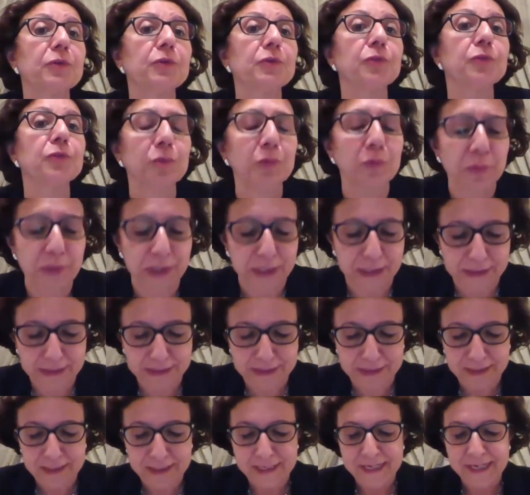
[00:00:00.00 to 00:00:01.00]
to do it.
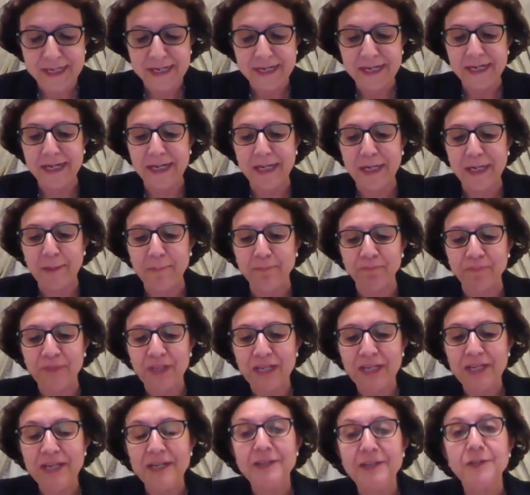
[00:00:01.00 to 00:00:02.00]

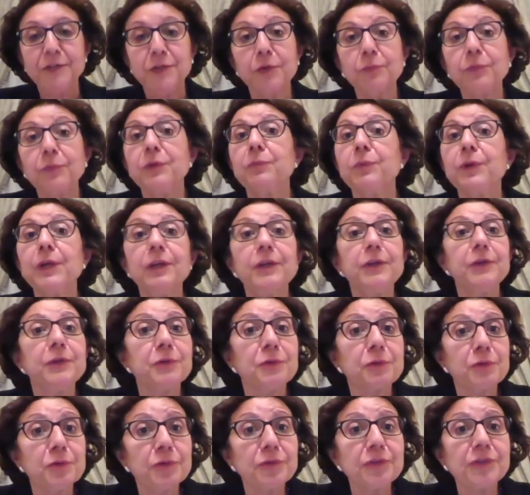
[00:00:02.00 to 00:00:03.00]
So we will
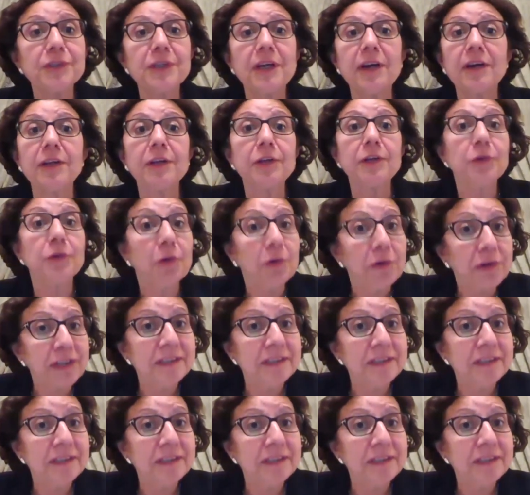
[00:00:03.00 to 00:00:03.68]
use your